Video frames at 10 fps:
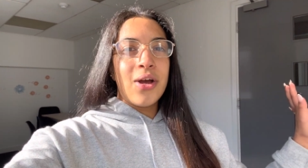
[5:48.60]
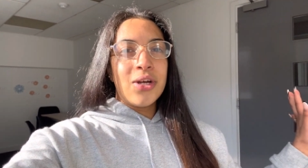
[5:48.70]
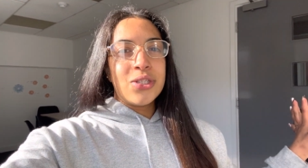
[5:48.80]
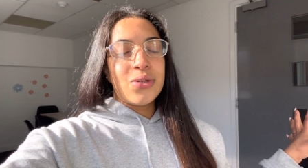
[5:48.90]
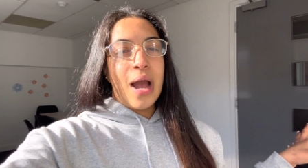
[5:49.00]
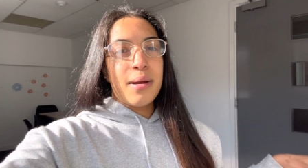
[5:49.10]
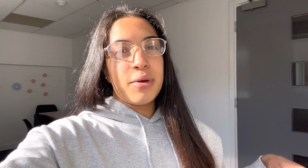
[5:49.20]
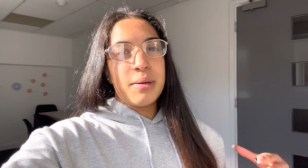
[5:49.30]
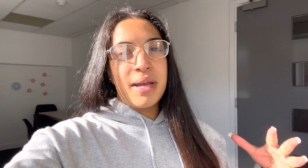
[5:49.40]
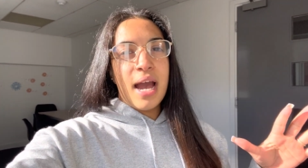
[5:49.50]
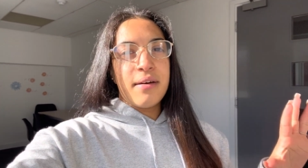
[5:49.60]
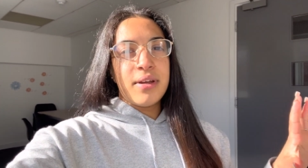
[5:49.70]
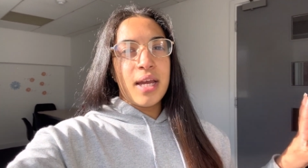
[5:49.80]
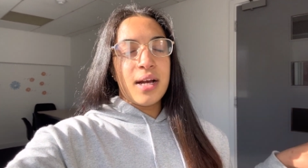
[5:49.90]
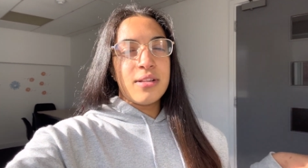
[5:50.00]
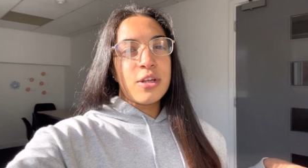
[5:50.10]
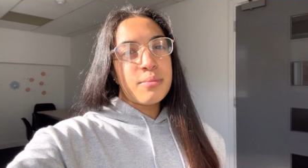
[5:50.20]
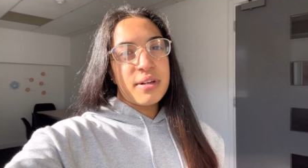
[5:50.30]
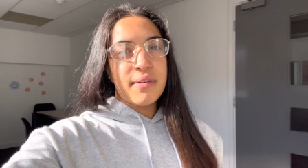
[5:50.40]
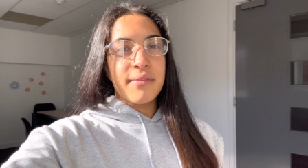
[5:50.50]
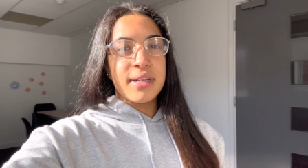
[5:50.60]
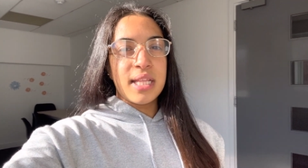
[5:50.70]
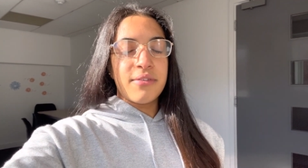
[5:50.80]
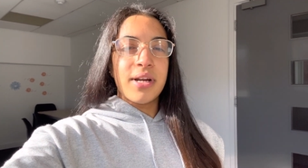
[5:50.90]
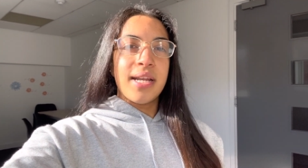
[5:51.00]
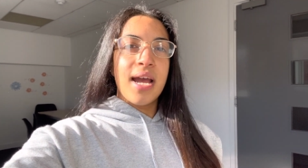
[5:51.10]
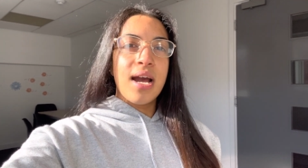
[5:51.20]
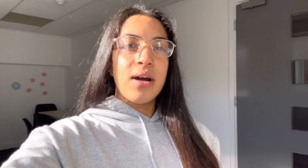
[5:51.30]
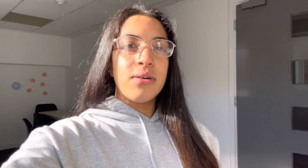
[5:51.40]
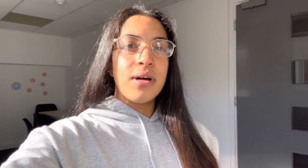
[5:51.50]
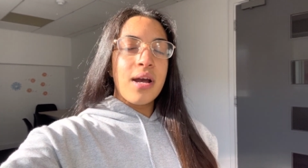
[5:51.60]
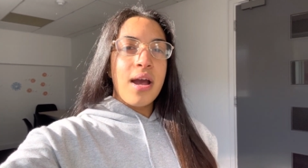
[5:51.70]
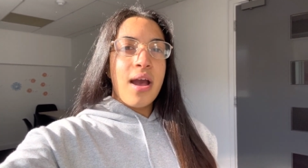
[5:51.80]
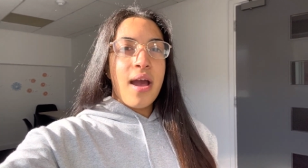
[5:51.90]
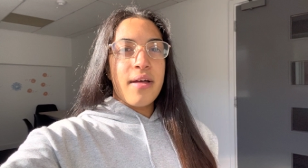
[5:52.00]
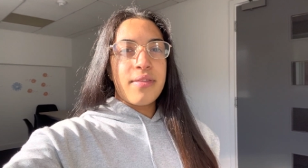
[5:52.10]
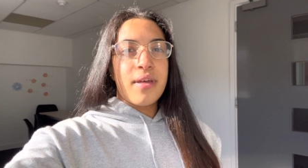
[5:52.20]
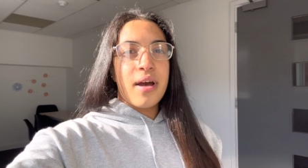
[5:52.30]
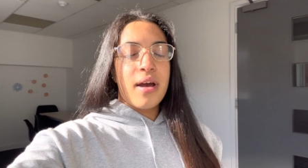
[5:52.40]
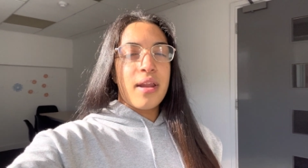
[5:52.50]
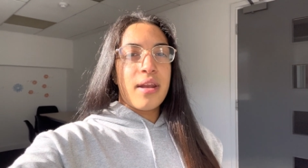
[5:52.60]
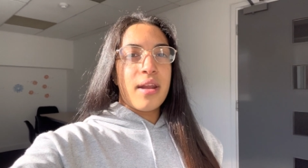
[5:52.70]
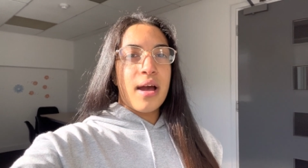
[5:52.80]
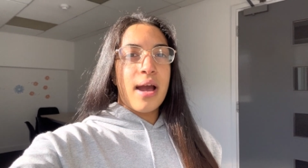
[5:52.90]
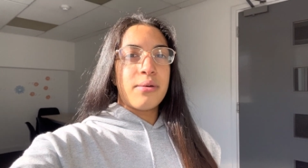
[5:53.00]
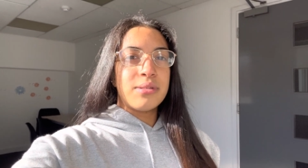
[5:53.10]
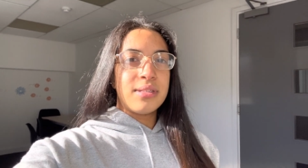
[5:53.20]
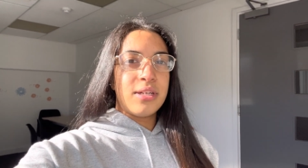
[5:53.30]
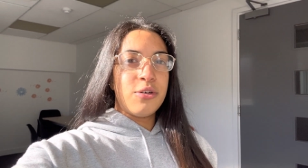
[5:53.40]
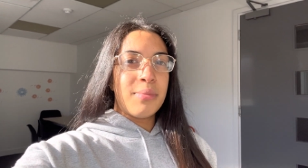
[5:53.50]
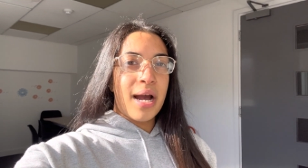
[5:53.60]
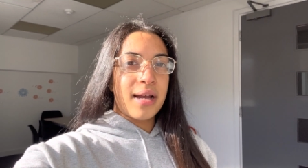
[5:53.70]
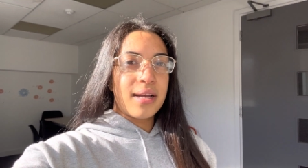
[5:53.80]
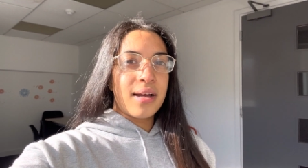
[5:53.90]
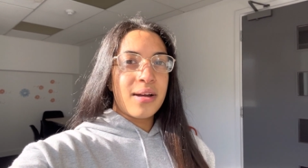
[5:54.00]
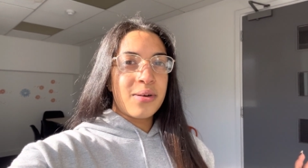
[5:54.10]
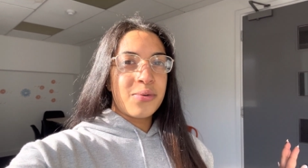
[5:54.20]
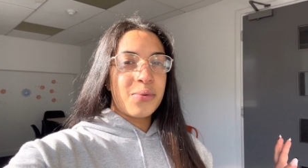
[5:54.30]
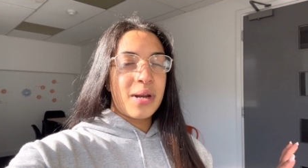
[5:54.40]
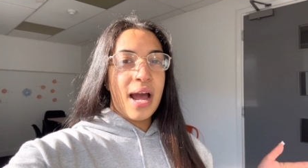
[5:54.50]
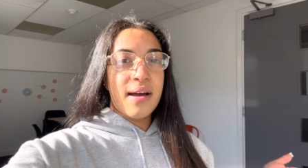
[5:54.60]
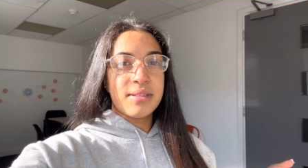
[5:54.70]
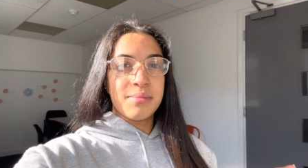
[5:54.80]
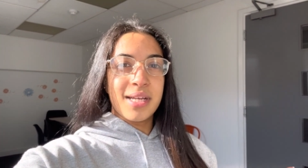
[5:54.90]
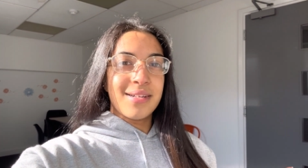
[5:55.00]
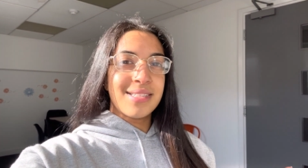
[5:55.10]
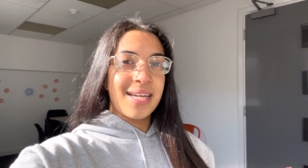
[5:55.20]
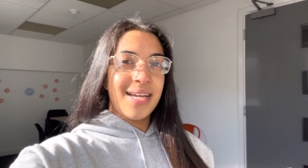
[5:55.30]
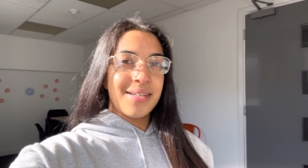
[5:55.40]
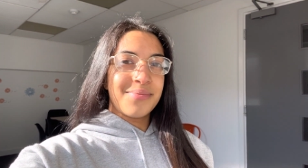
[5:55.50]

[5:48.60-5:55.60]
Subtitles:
So I'm going to be having a little bit of everything right now. And then I will see you back when I have something else to eat.